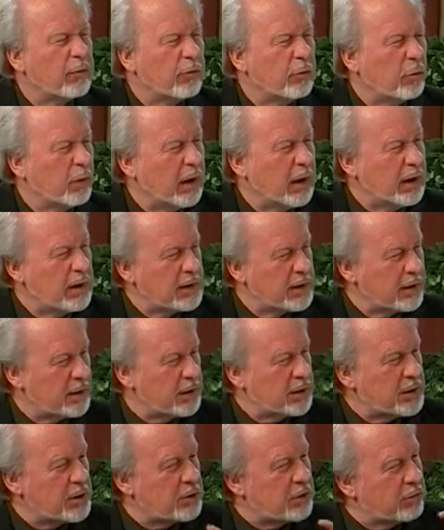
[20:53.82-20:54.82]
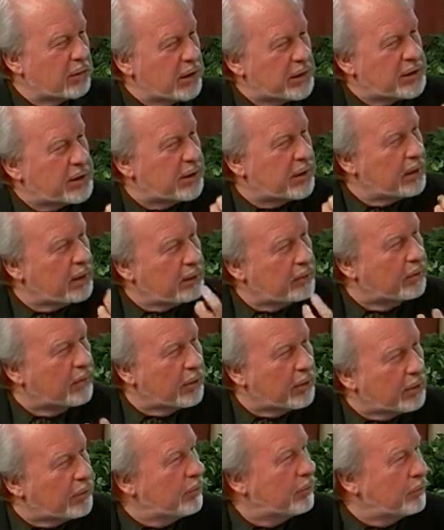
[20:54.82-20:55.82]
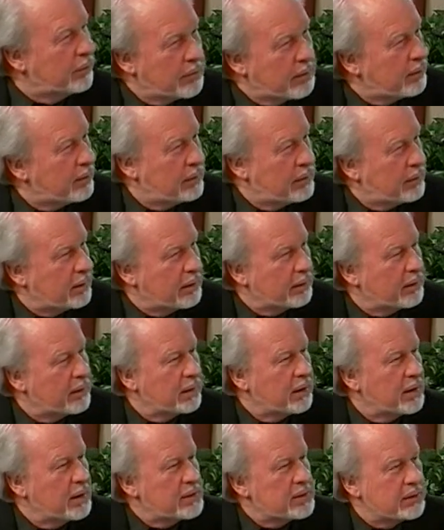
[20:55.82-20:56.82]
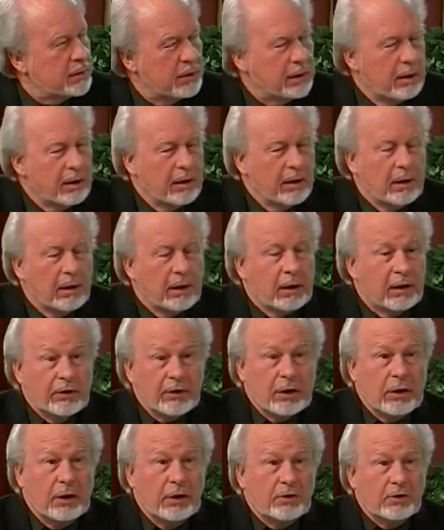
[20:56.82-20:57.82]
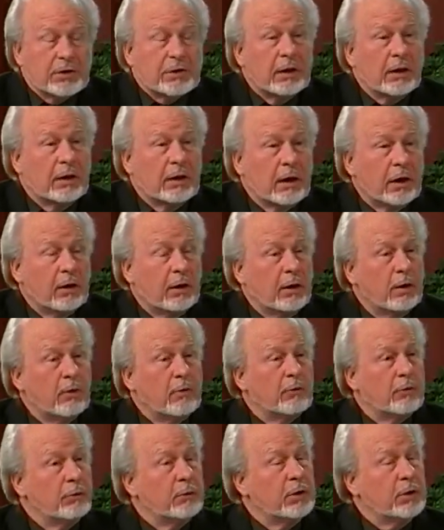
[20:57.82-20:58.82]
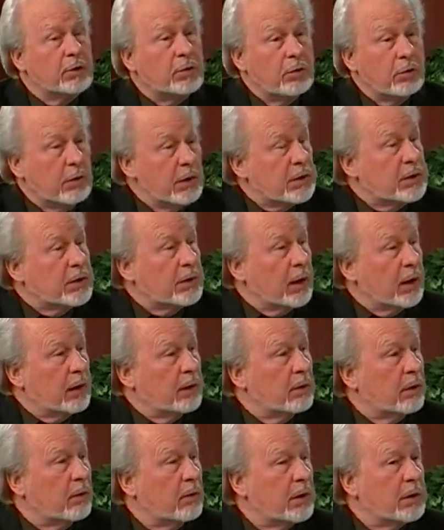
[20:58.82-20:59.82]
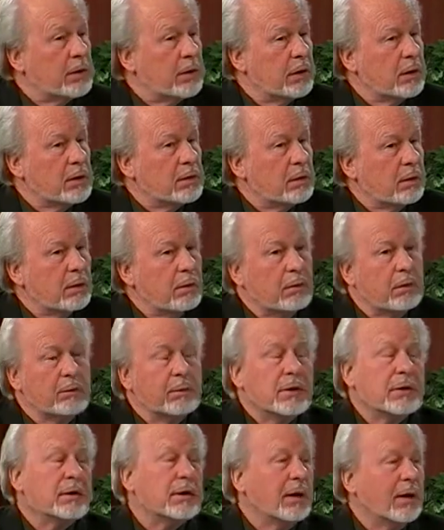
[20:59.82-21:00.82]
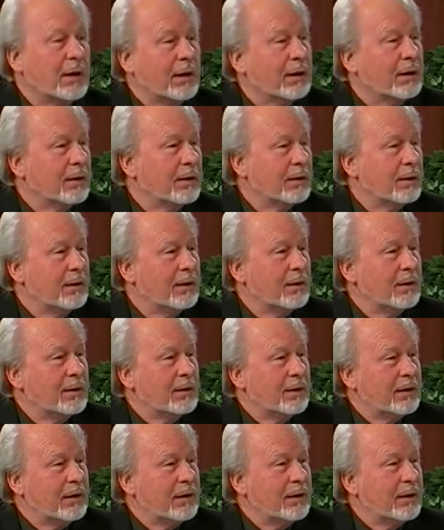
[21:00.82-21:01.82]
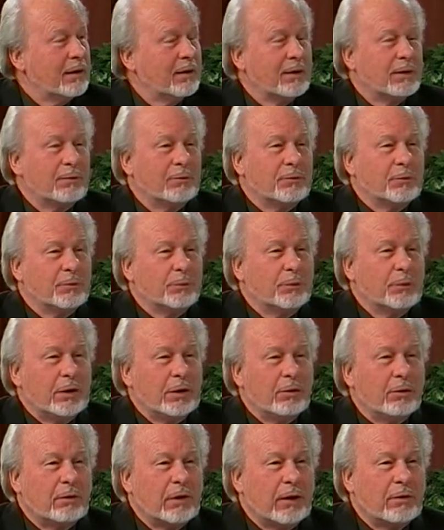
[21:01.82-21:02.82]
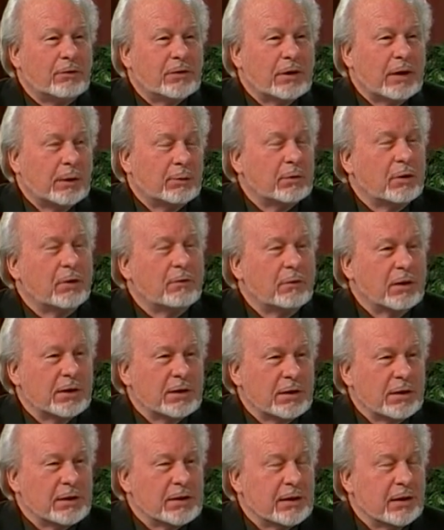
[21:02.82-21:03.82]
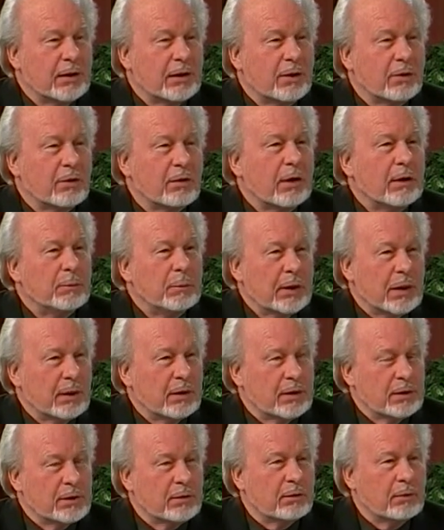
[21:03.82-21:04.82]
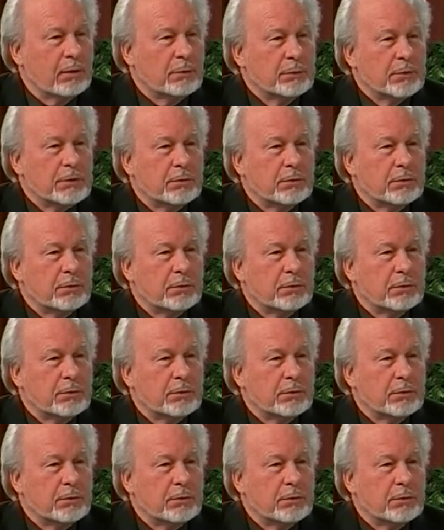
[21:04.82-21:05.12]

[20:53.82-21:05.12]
ways that stretch the envelope, don't they? Yeah. Isn't it interesting that from the Jewish side, the question is, are you the Messiah? We don't have chapter divisions in the early manuscripts,